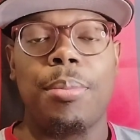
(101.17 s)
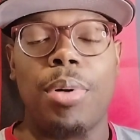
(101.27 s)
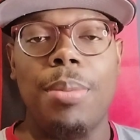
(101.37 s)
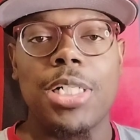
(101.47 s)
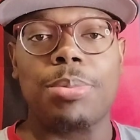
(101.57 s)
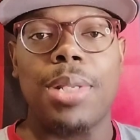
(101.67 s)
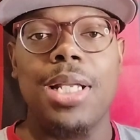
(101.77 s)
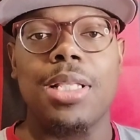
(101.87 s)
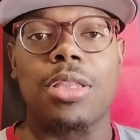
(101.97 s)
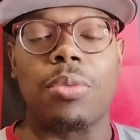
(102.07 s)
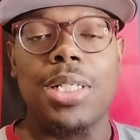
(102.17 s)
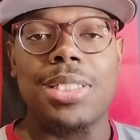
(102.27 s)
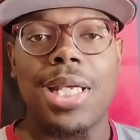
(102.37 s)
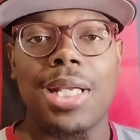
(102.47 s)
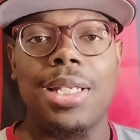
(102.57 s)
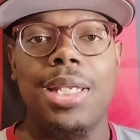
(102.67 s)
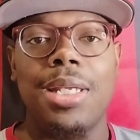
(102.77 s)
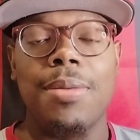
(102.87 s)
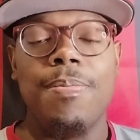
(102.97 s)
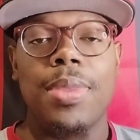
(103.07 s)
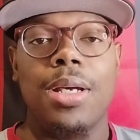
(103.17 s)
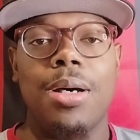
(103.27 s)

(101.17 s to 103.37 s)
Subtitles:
pretty much played the 3 technique